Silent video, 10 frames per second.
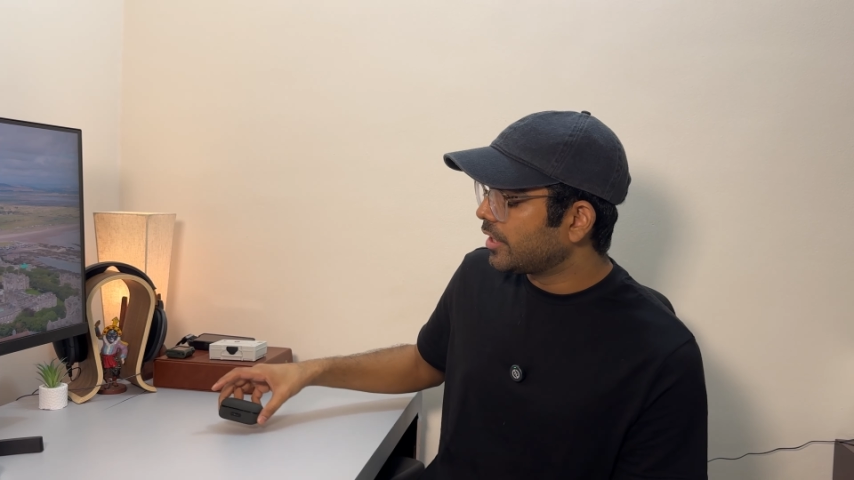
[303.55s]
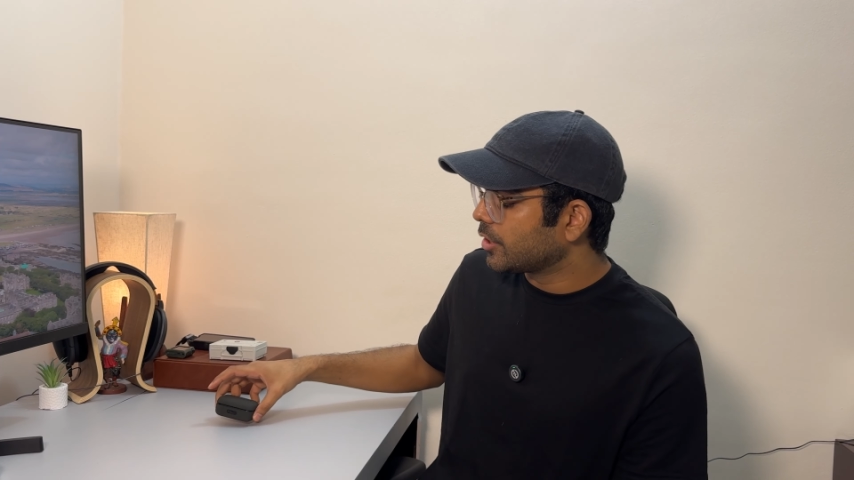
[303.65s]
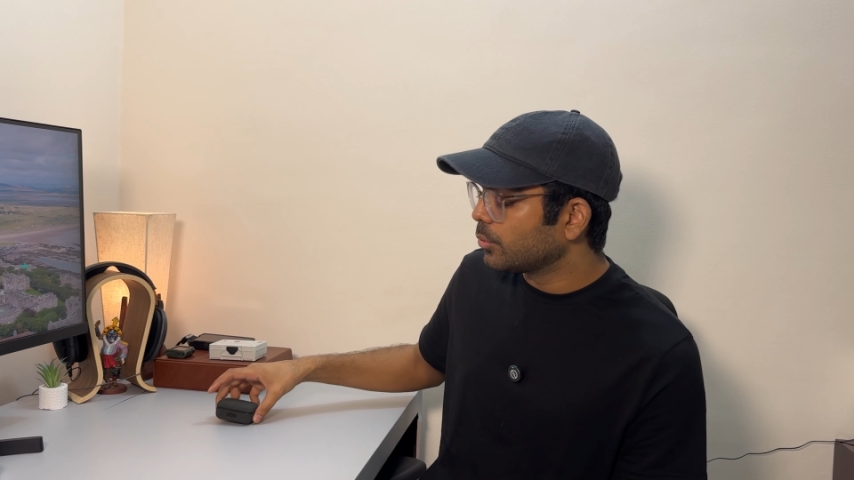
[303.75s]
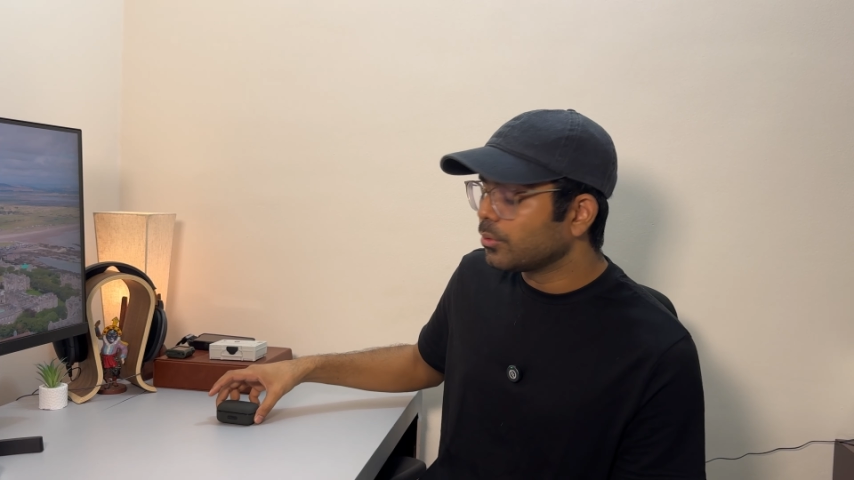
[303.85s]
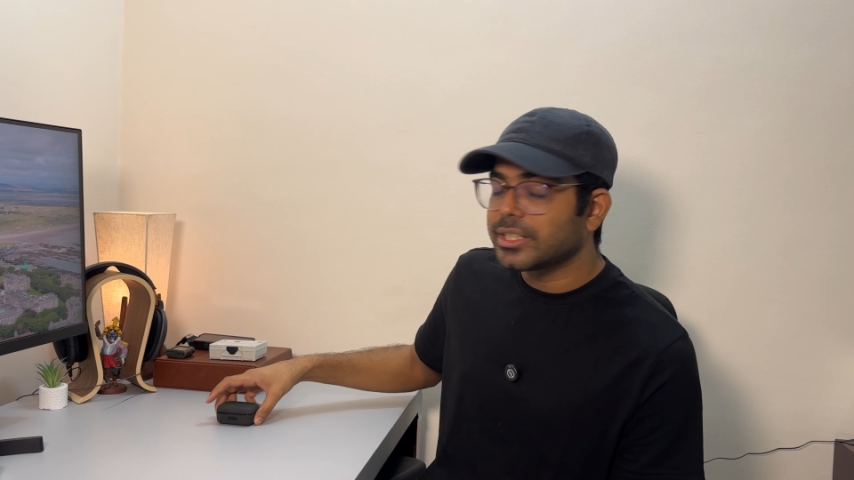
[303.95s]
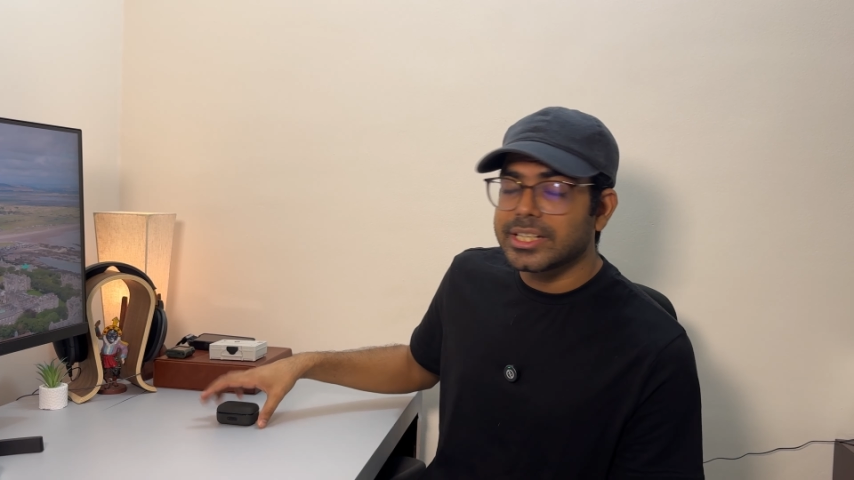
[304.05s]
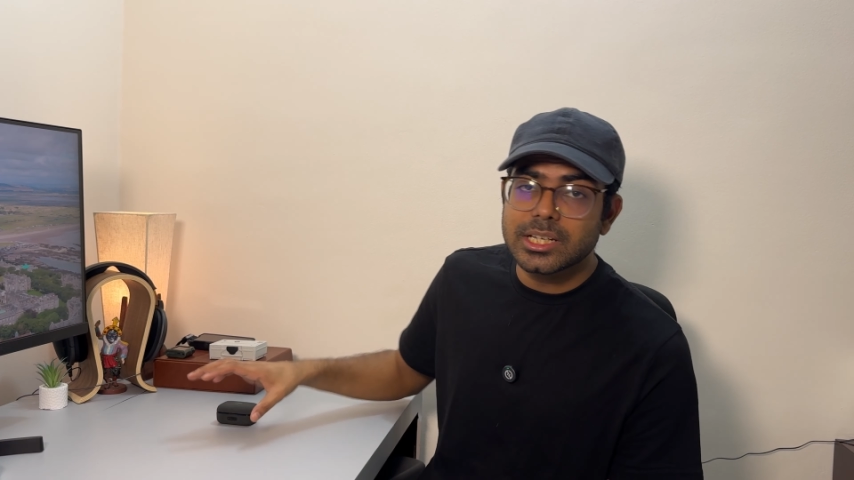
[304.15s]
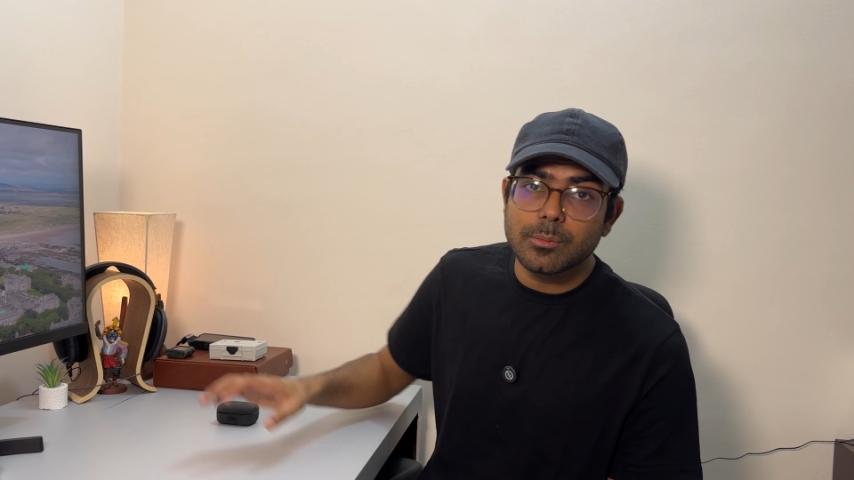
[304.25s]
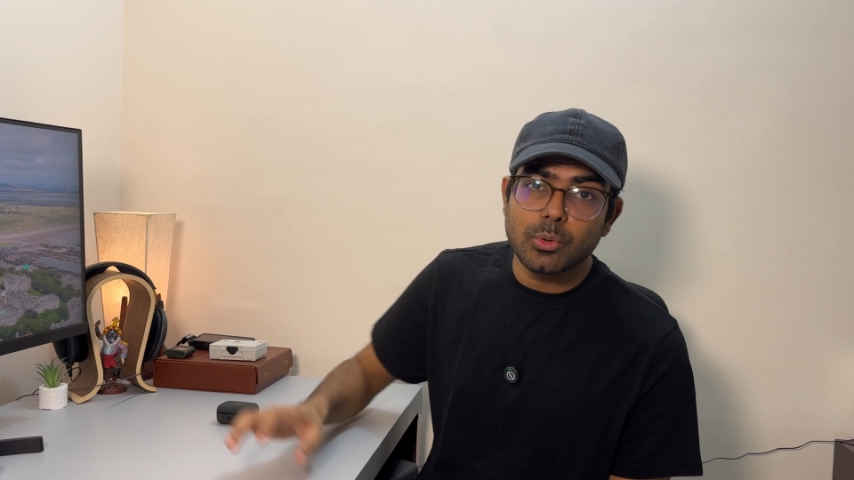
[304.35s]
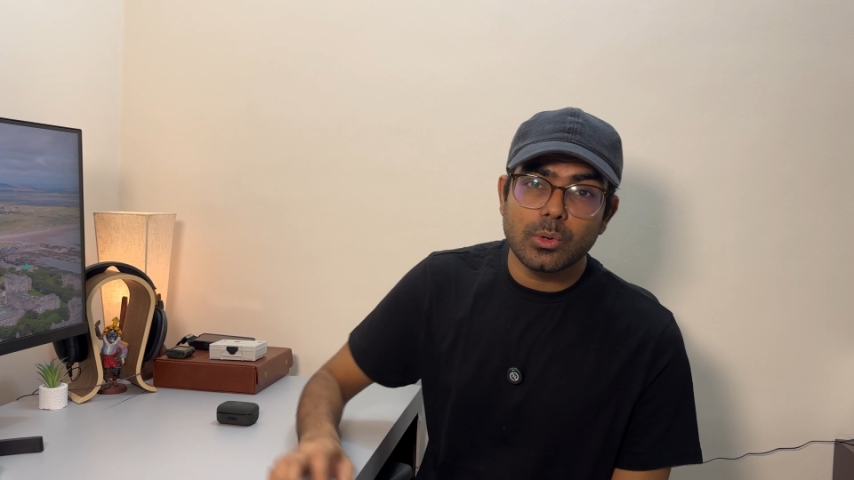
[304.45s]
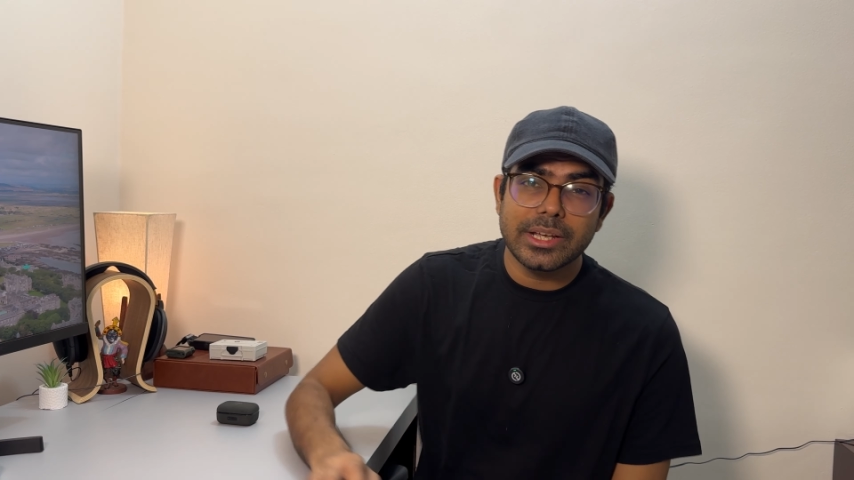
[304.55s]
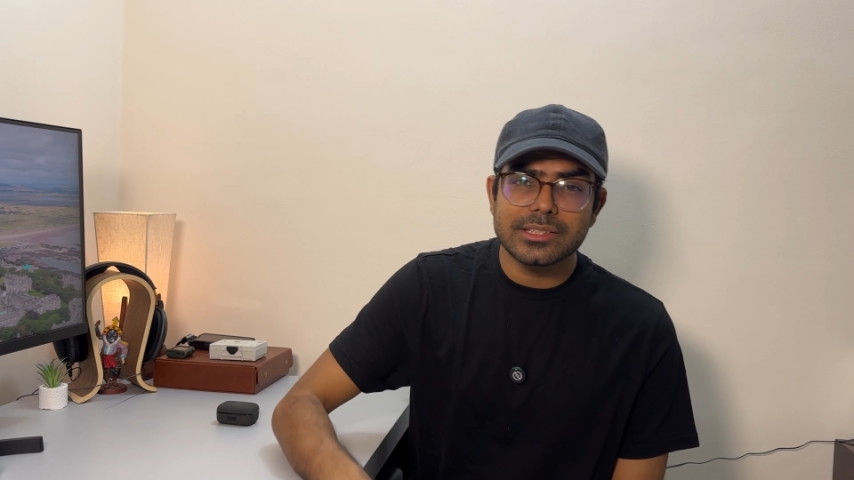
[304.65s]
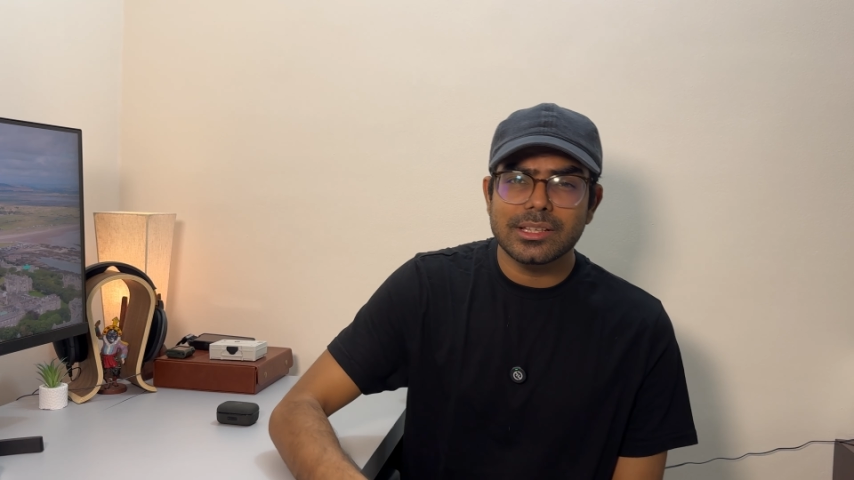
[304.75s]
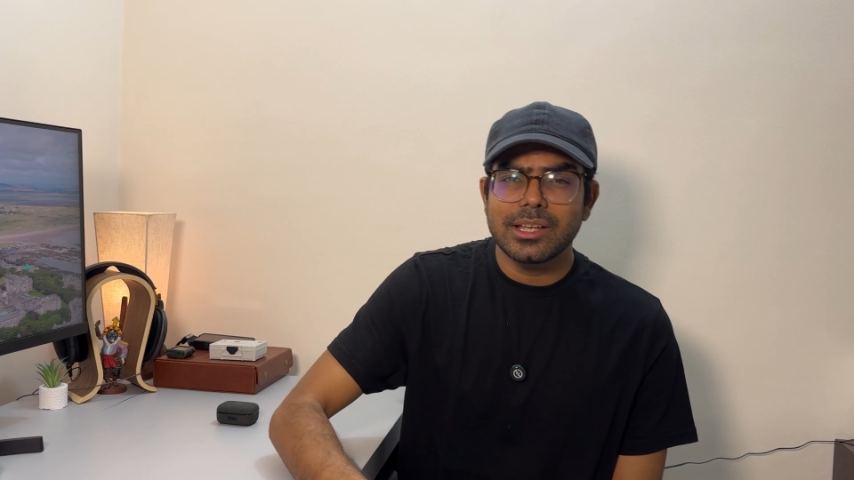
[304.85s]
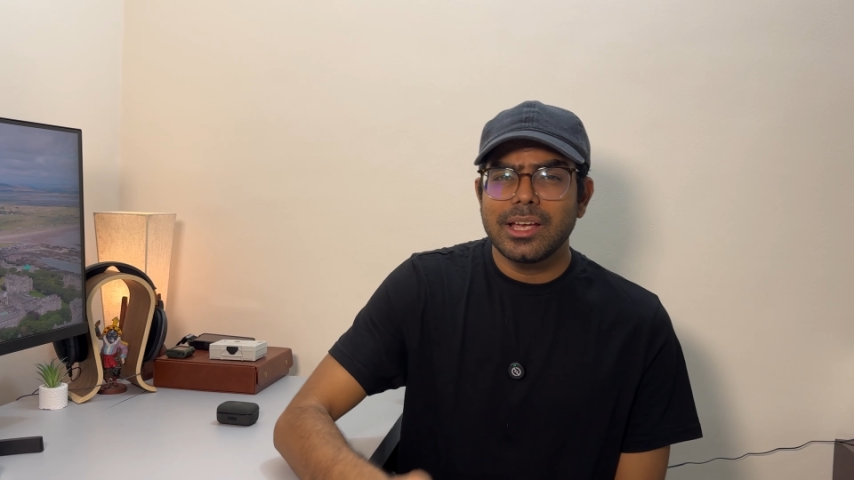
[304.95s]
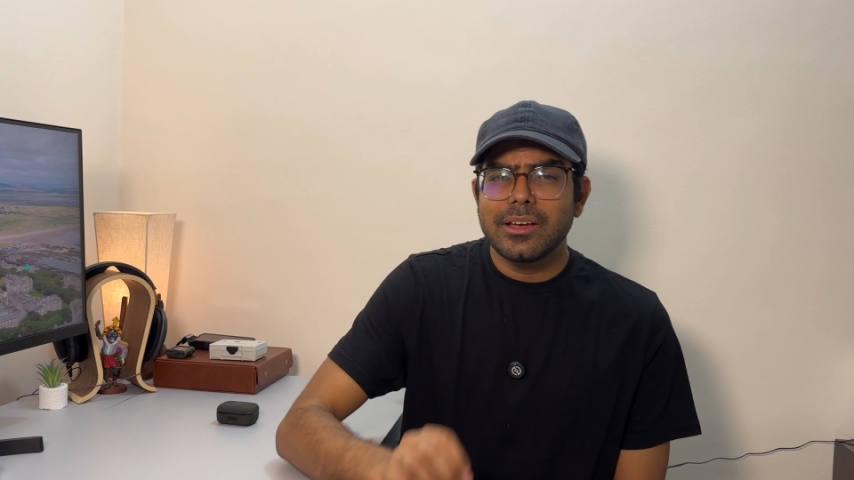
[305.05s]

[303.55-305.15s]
tuned TWS